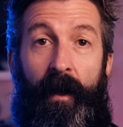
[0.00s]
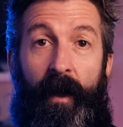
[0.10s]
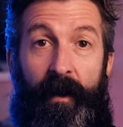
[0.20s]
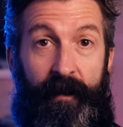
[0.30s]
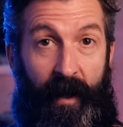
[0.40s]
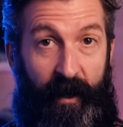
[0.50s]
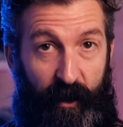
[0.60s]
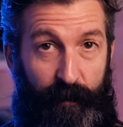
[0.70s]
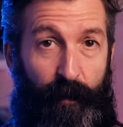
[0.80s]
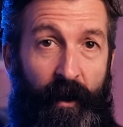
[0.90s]
and the
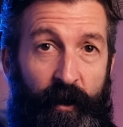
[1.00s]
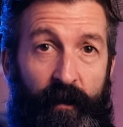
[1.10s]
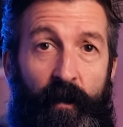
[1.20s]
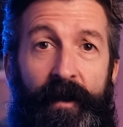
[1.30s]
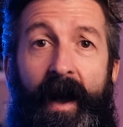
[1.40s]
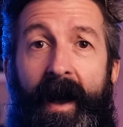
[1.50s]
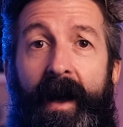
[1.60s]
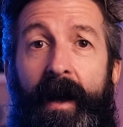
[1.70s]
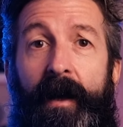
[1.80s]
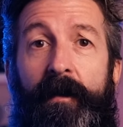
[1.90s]
expression with
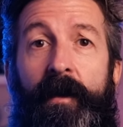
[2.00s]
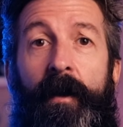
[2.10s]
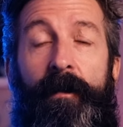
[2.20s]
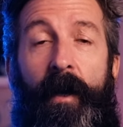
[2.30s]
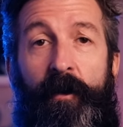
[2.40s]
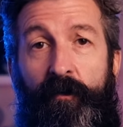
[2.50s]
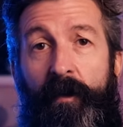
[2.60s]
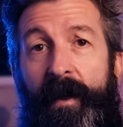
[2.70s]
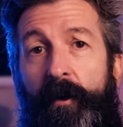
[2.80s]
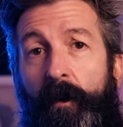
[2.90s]
art that has
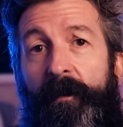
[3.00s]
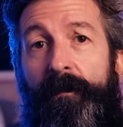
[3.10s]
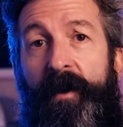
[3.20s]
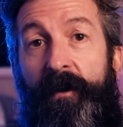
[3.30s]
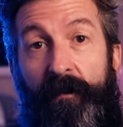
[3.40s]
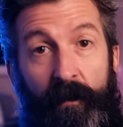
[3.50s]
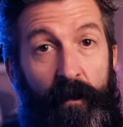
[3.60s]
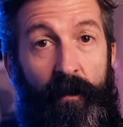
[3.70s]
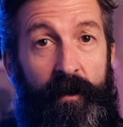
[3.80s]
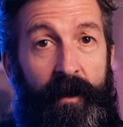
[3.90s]
really got me through
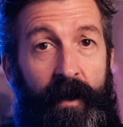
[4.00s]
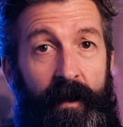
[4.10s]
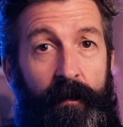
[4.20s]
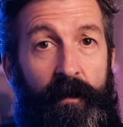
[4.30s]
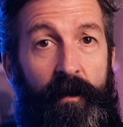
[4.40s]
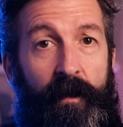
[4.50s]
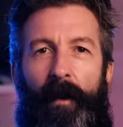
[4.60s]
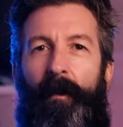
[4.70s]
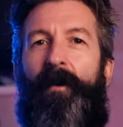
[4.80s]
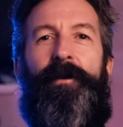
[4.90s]
those times.
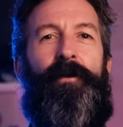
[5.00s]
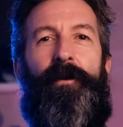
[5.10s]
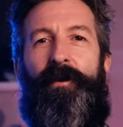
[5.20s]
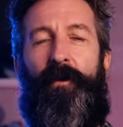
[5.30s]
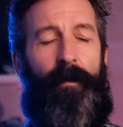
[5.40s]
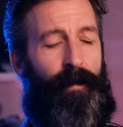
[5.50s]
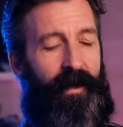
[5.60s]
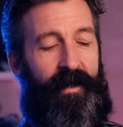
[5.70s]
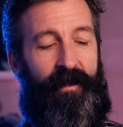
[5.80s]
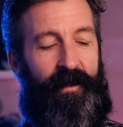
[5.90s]
I'm also so
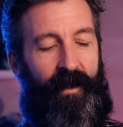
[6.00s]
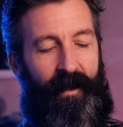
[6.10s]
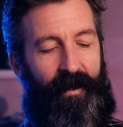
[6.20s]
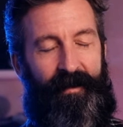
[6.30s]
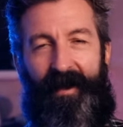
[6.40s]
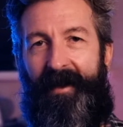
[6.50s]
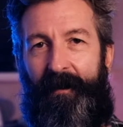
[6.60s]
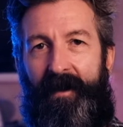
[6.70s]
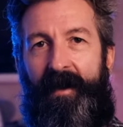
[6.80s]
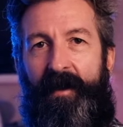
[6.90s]
pleased that
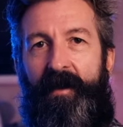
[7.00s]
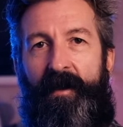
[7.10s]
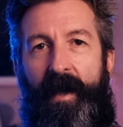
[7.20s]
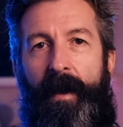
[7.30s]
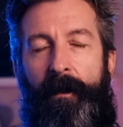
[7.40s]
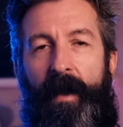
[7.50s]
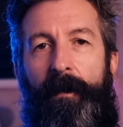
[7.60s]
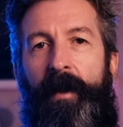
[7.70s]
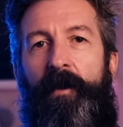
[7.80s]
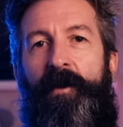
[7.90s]
it's this same
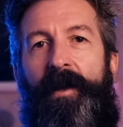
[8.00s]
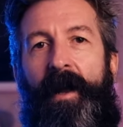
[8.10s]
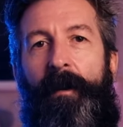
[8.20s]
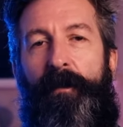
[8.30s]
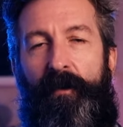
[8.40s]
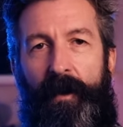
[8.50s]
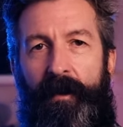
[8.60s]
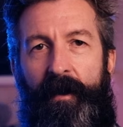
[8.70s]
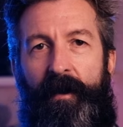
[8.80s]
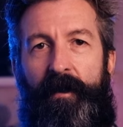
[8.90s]
image that I
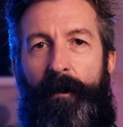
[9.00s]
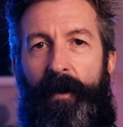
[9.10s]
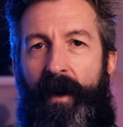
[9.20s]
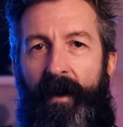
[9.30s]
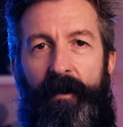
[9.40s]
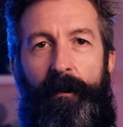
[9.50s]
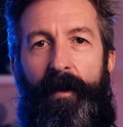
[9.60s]
printed as a Platinum